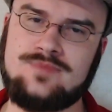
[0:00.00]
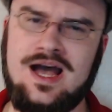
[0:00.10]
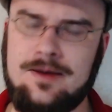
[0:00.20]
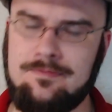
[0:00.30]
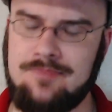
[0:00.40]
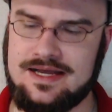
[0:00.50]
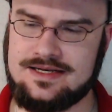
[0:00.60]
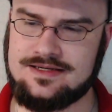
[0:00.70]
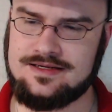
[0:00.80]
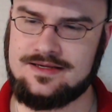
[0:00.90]

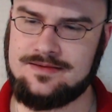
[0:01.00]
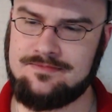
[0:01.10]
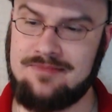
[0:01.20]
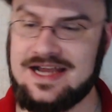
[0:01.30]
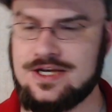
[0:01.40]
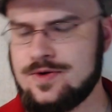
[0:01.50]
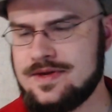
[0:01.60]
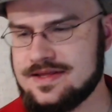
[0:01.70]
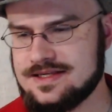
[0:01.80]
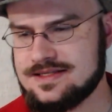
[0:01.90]
But by
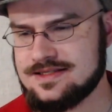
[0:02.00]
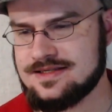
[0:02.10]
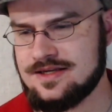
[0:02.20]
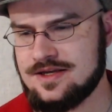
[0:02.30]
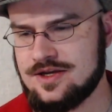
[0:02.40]
doing this,